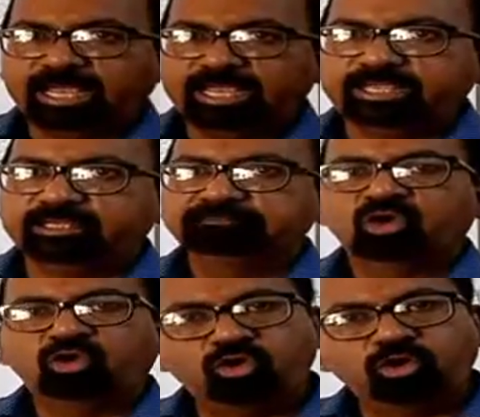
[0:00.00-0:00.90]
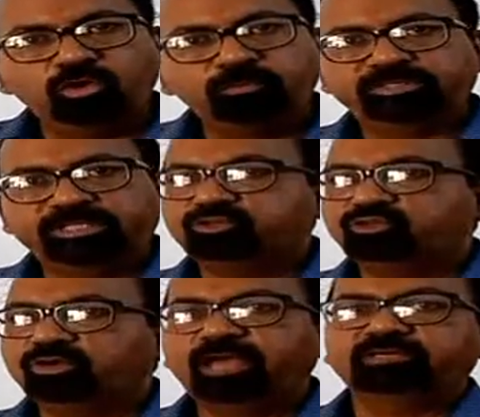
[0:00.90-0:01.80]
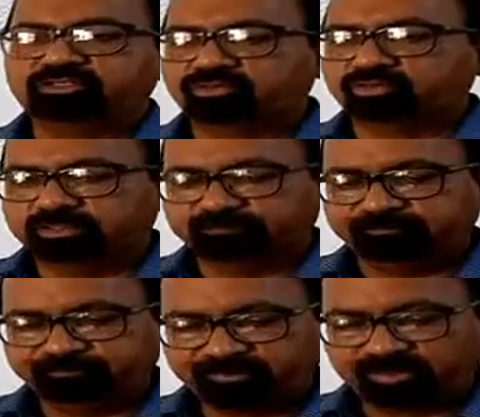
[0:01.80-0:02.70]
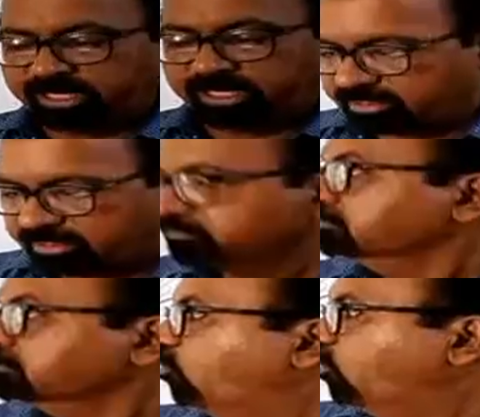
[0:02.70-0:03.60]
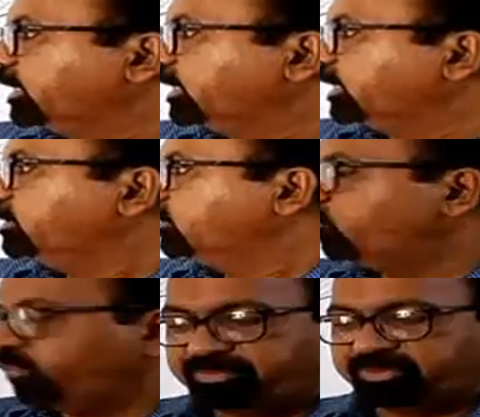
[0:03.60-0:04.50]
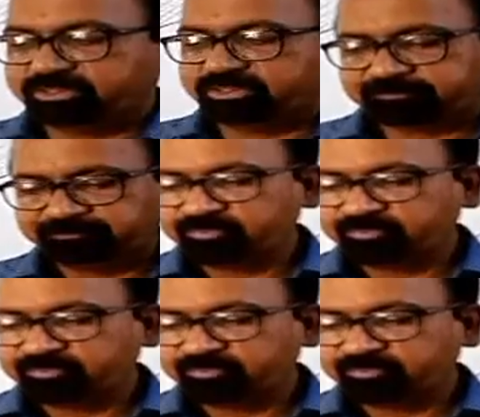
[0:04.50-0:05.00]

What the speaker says: hope that you have understood what are water vapors. Now